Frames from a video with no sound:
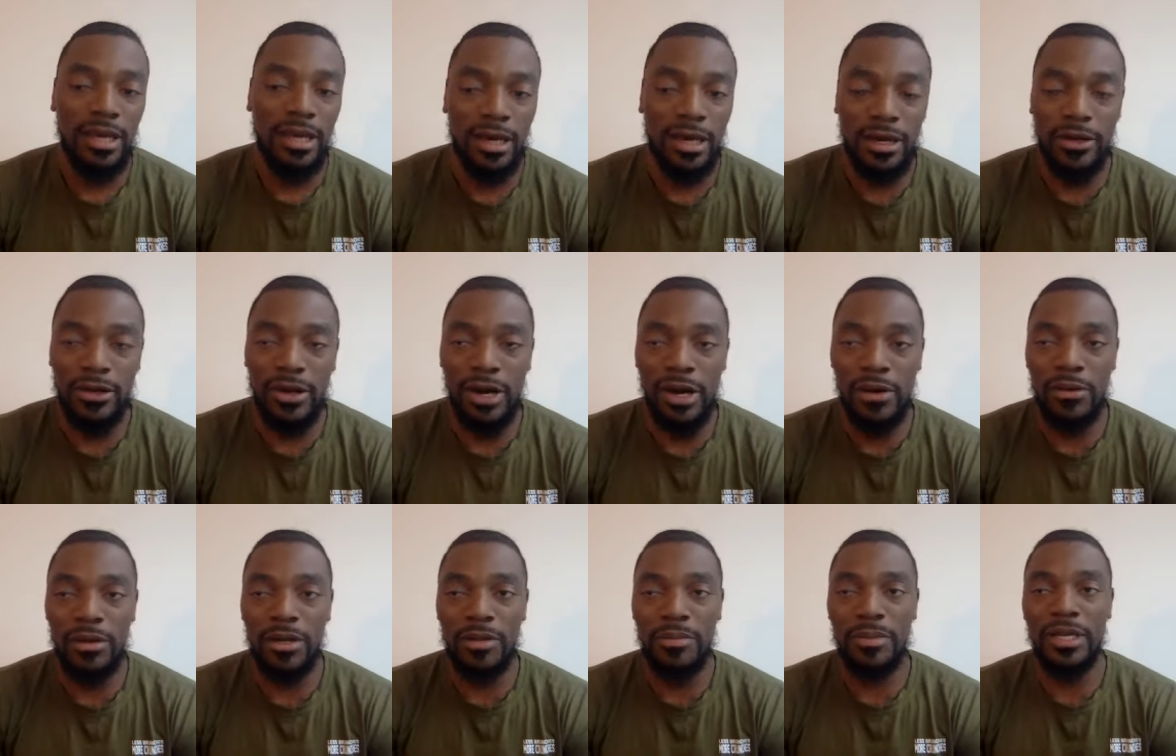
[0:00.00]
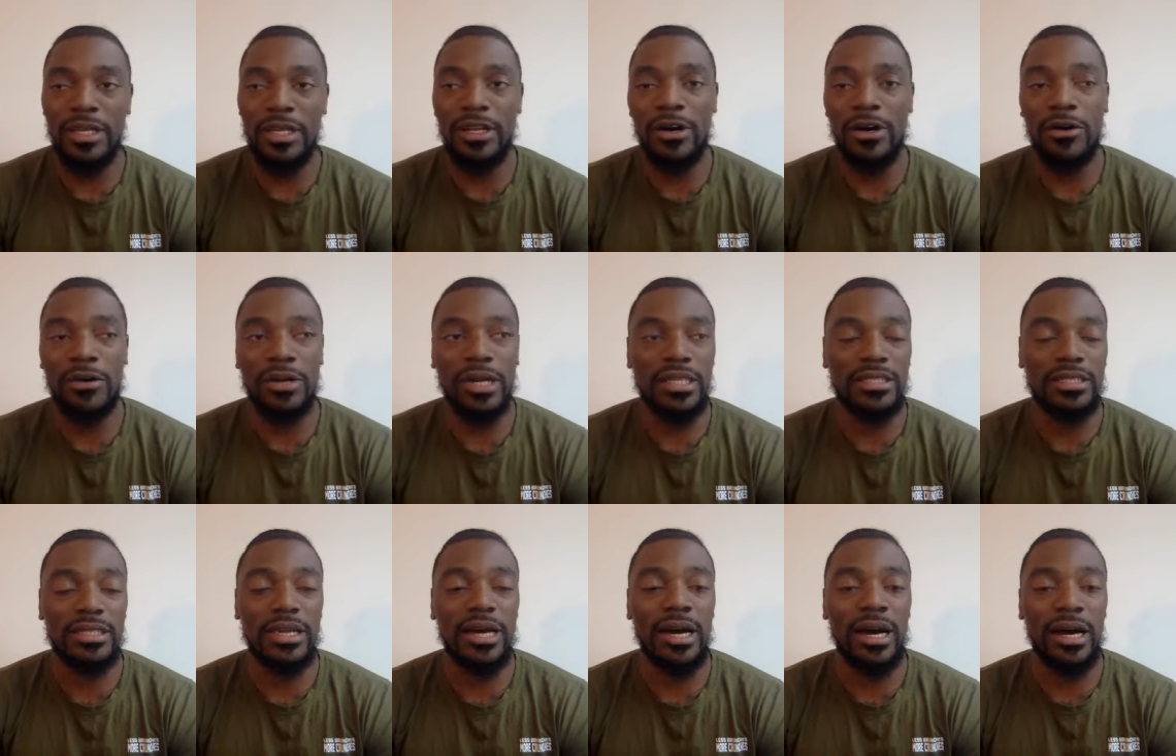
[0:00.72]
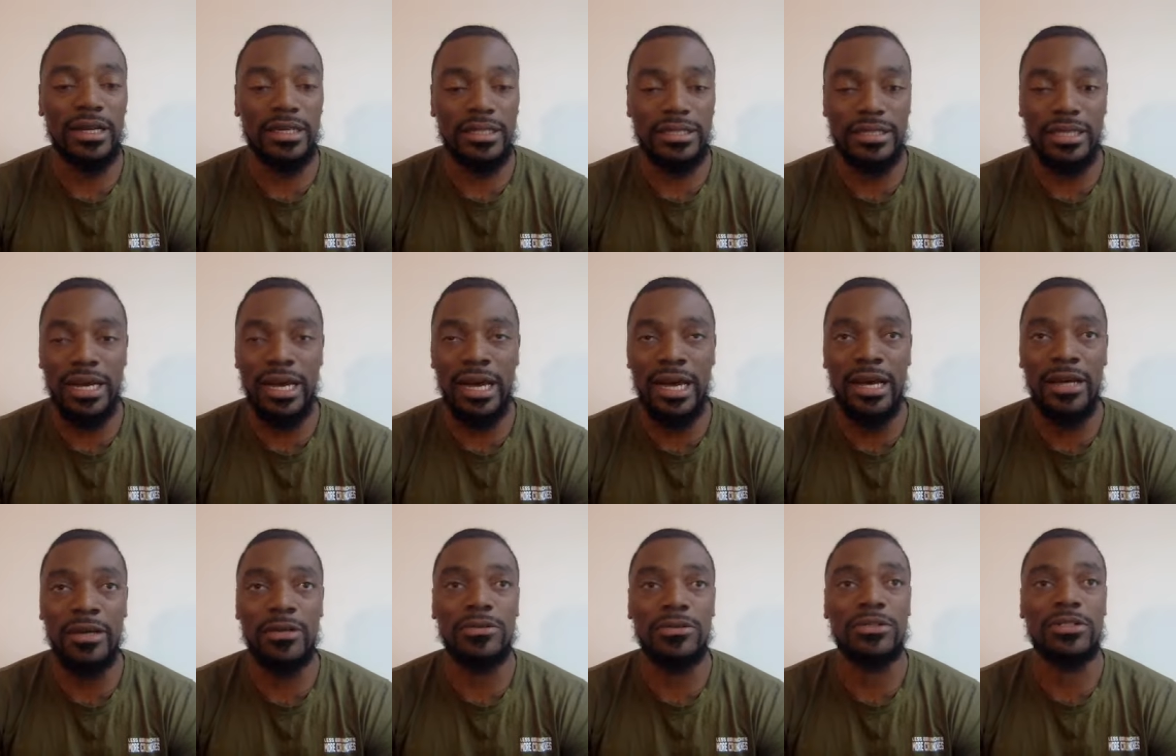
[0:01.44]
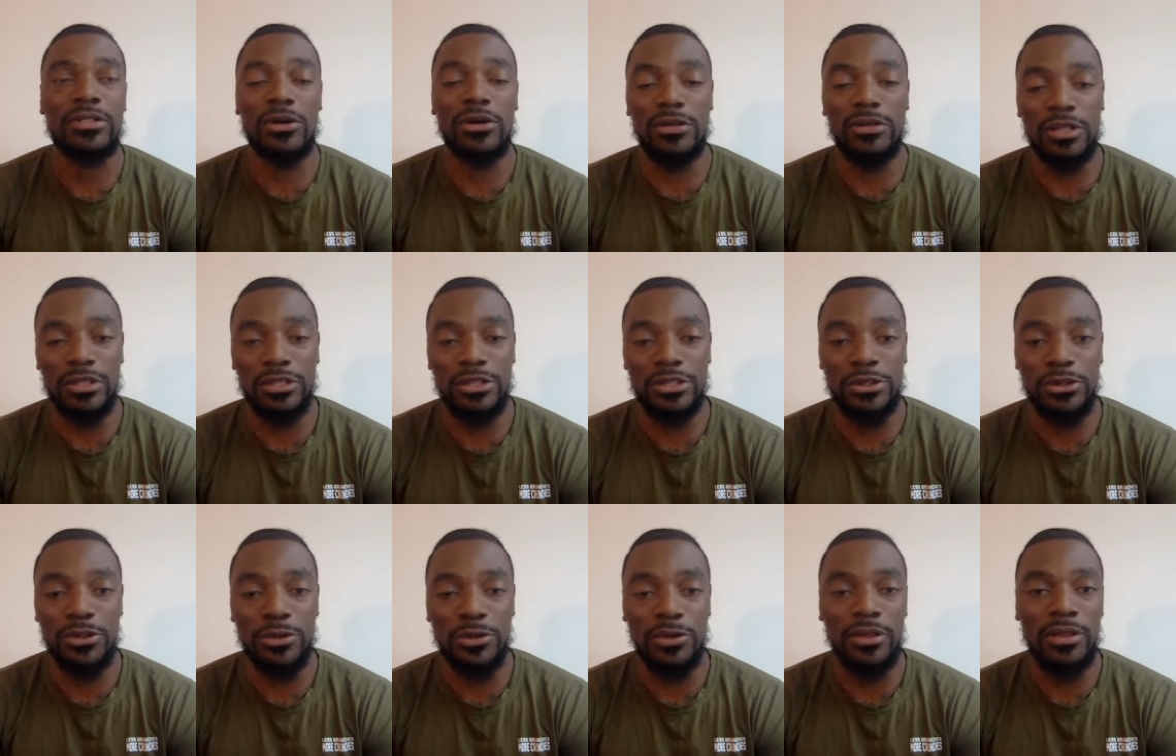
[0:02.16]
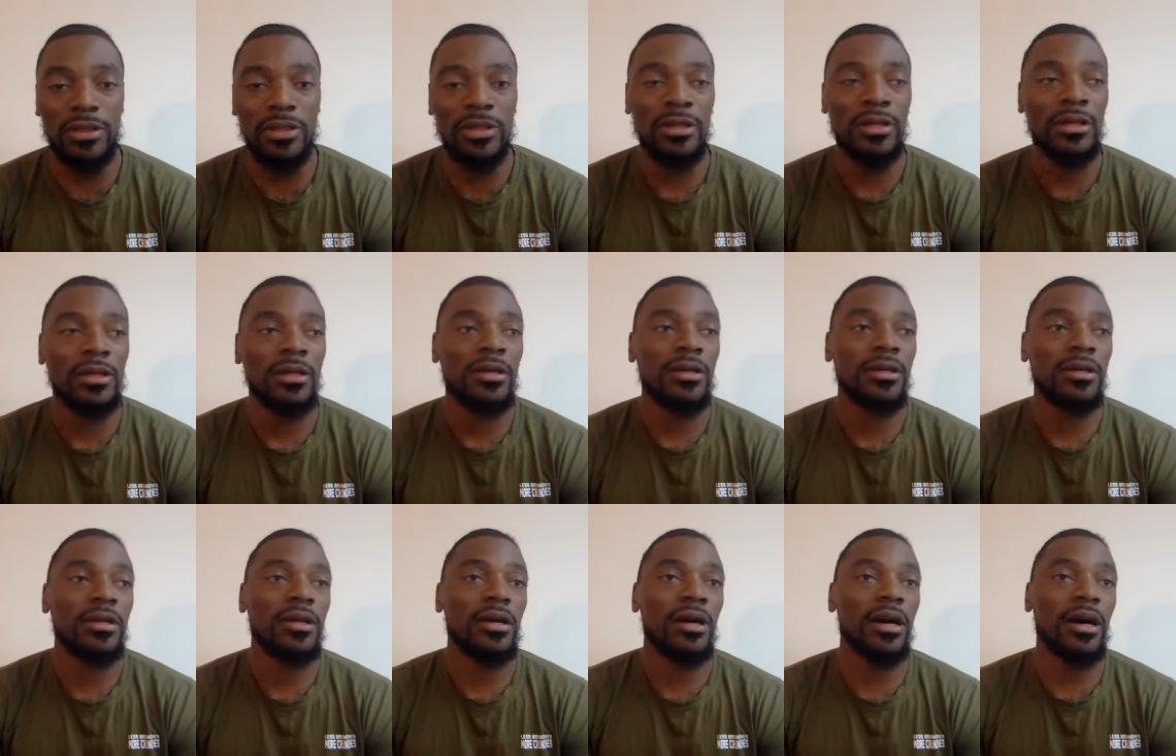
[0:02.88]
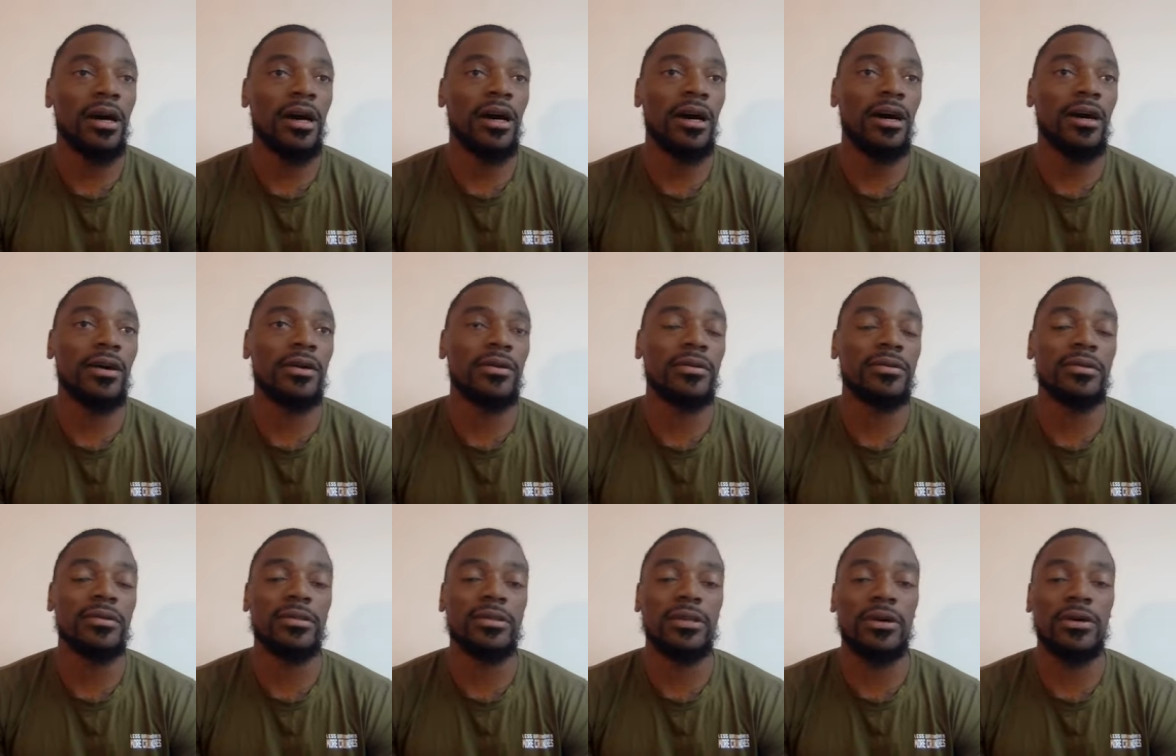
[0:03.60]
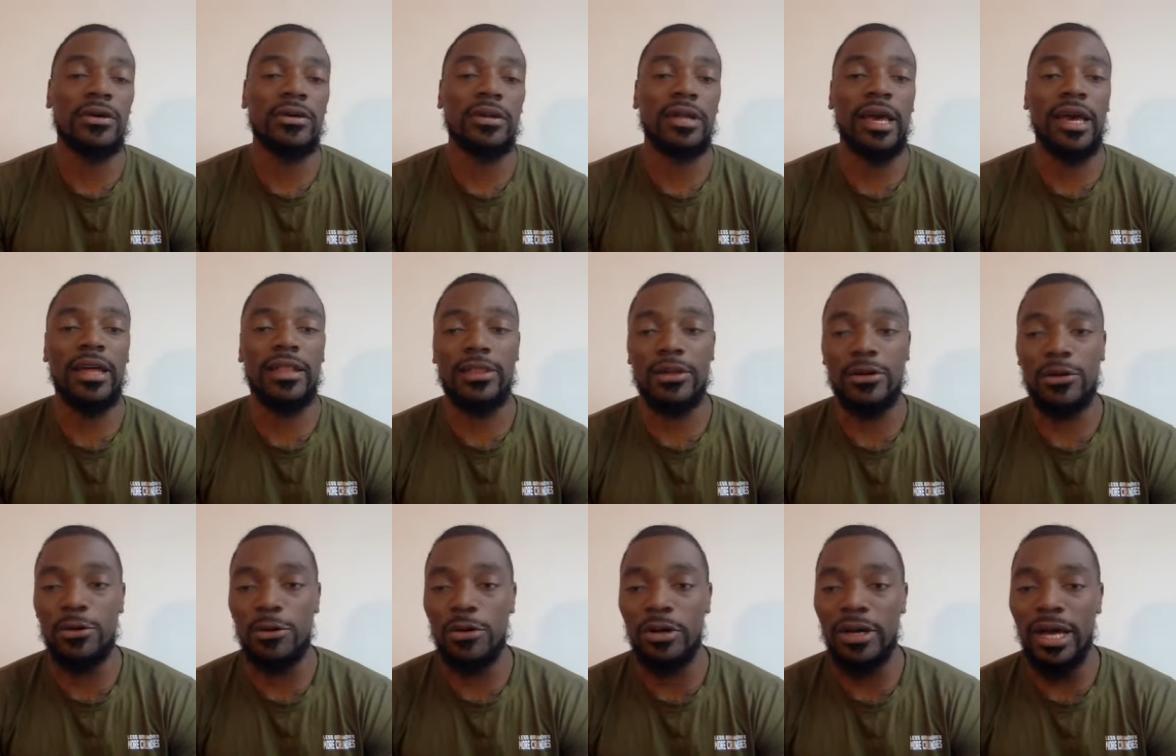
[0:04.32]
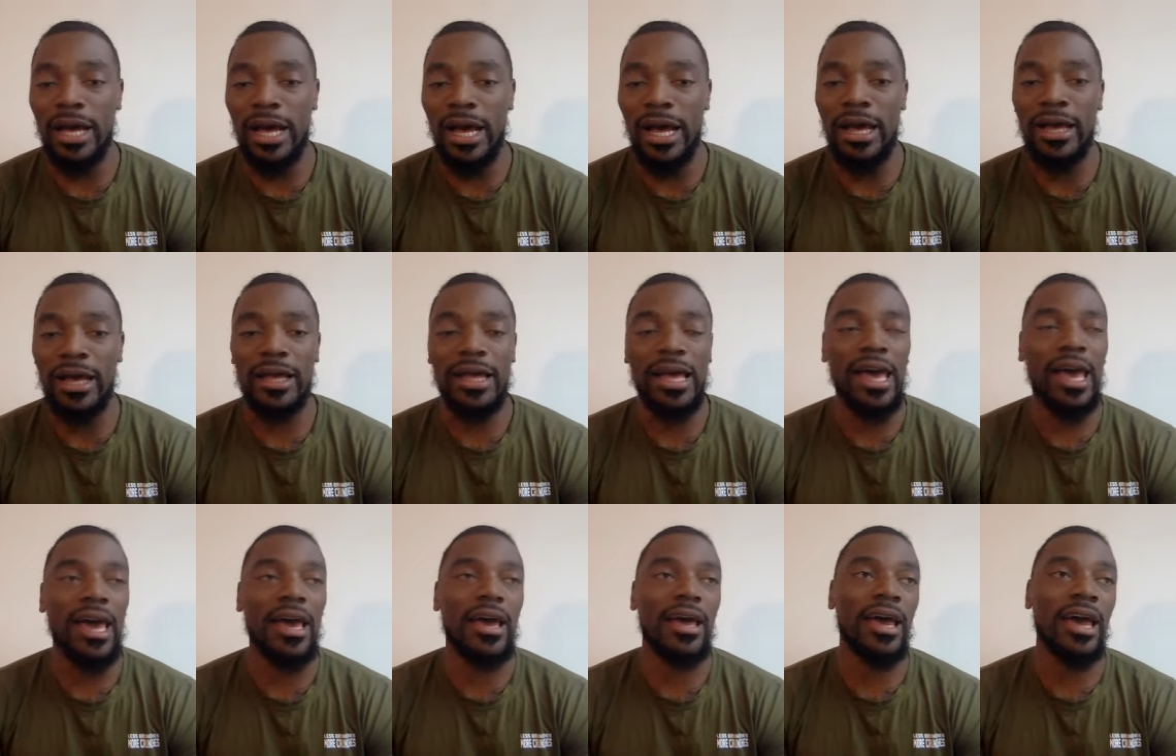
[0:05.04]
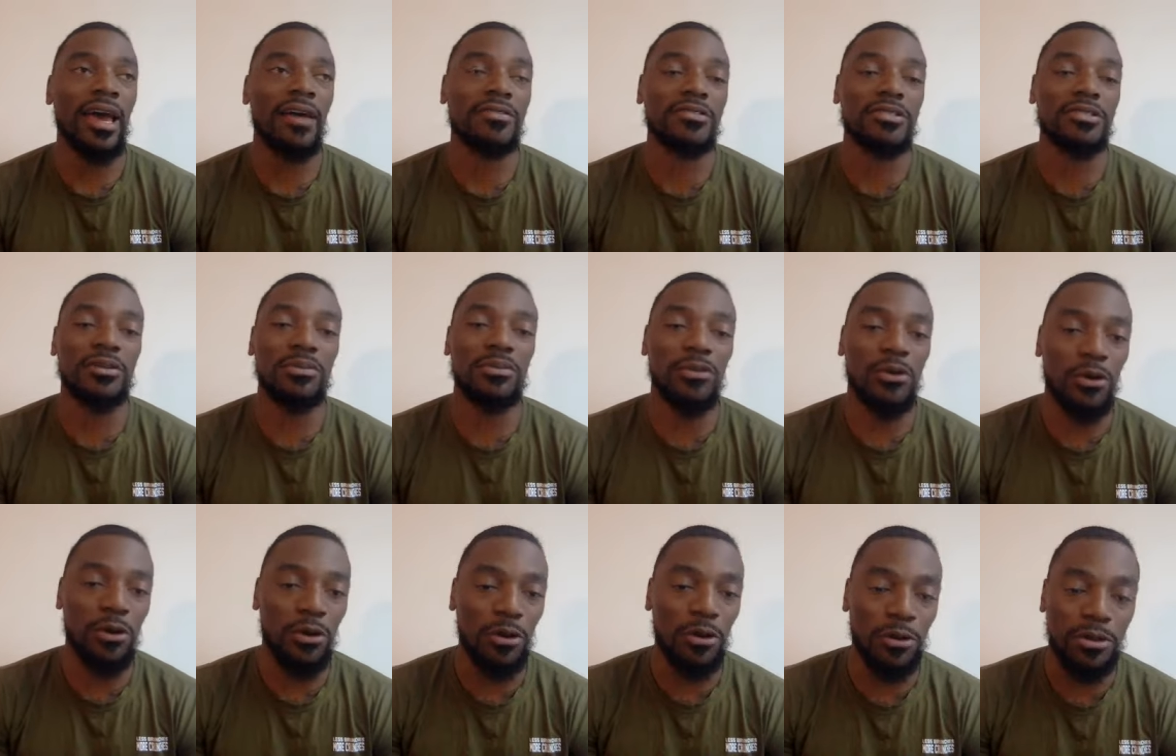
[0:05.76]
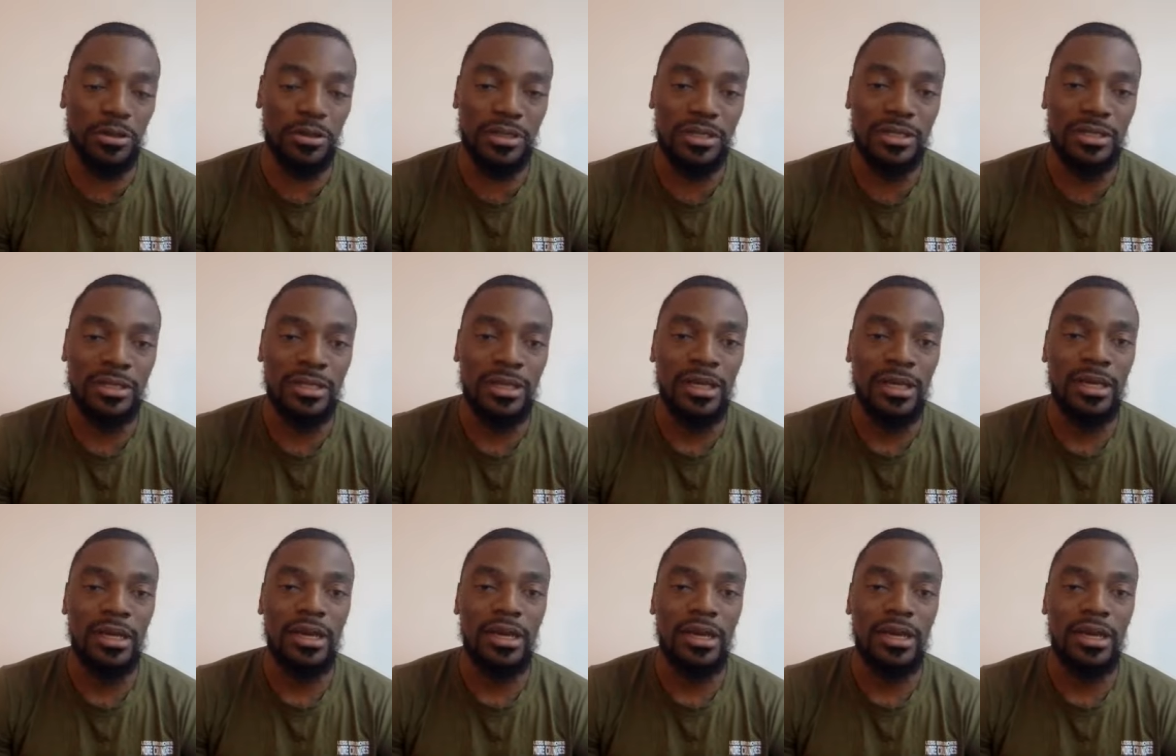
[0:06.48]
you know, I want to be known as an honest guy, told the truth, uh, you know, ethical guy. I ha- have some morals.